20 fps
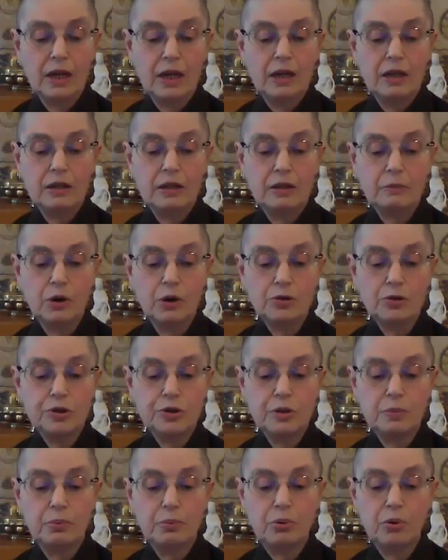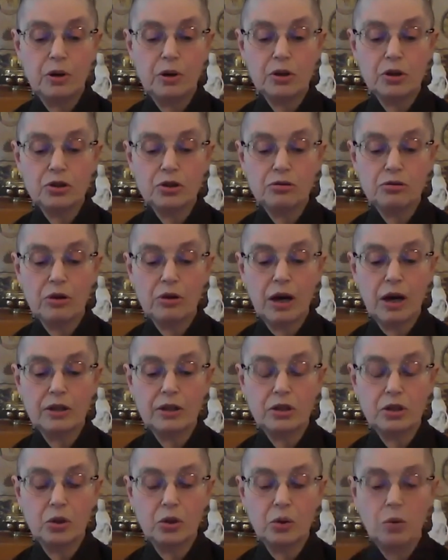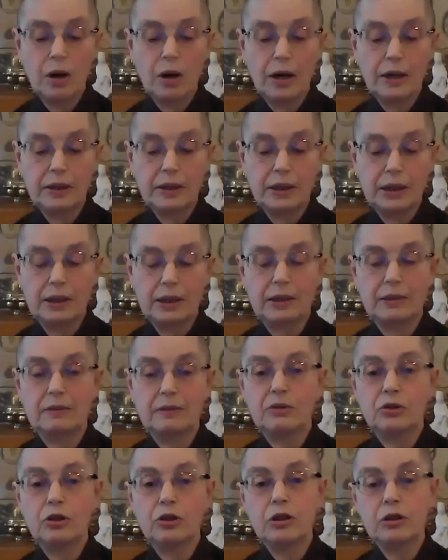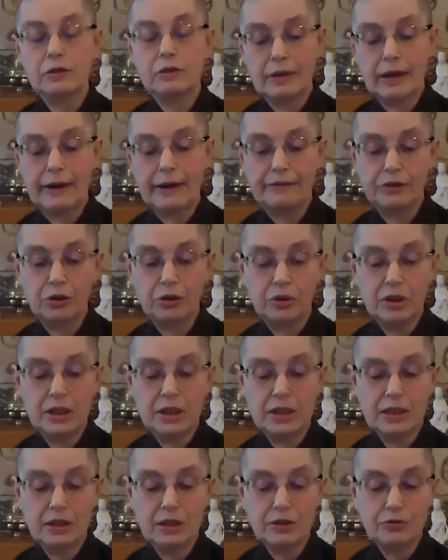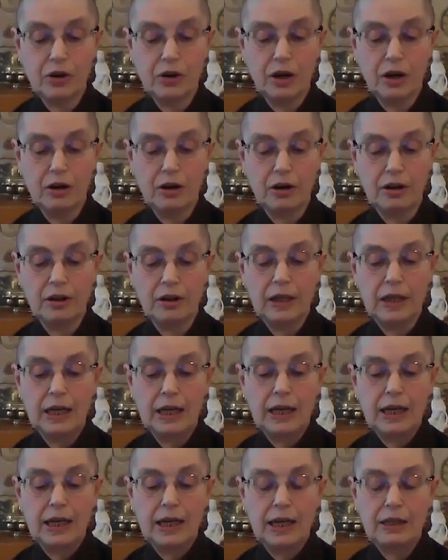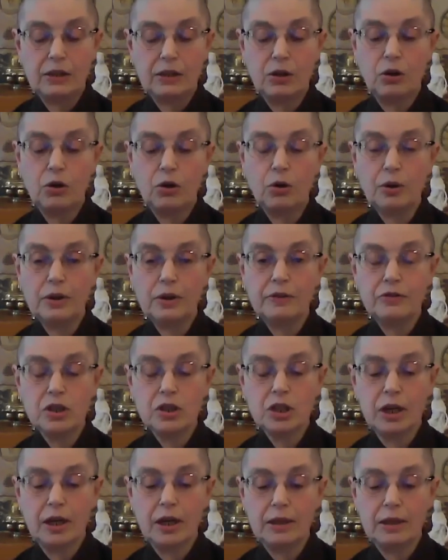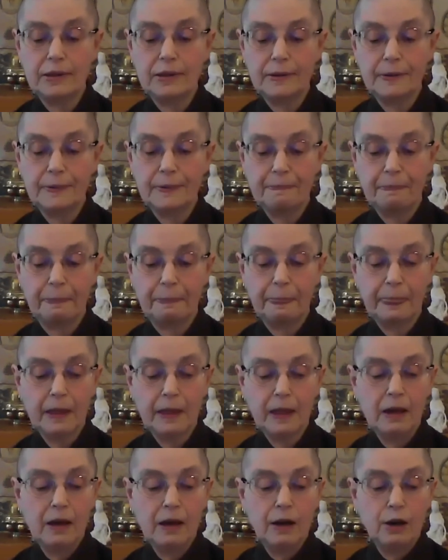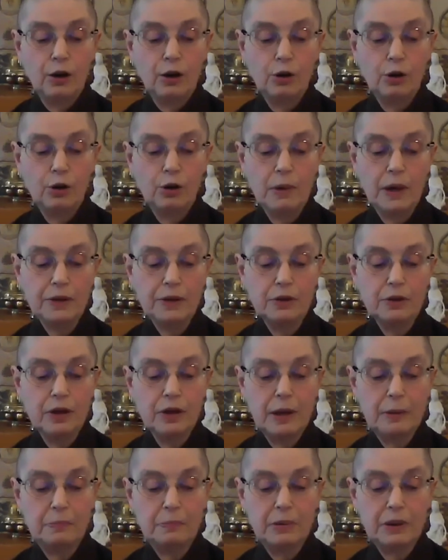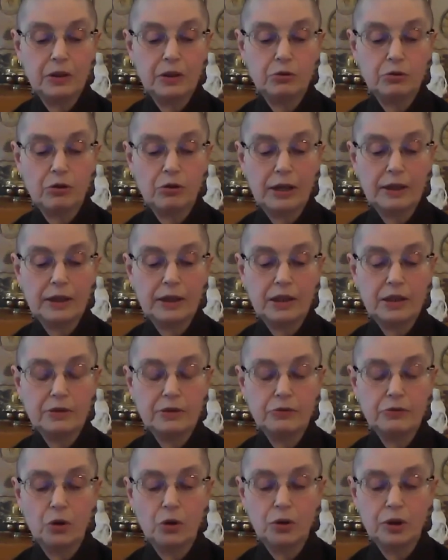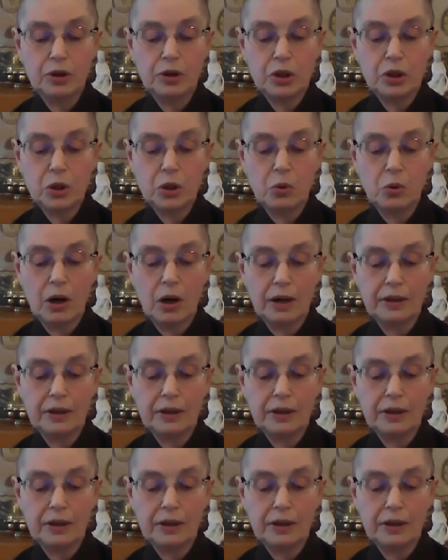the most important shrine to Kuan Yin, or Avalokiteshvara, in the whole of China. Her mother had been greatly devoted to Kuan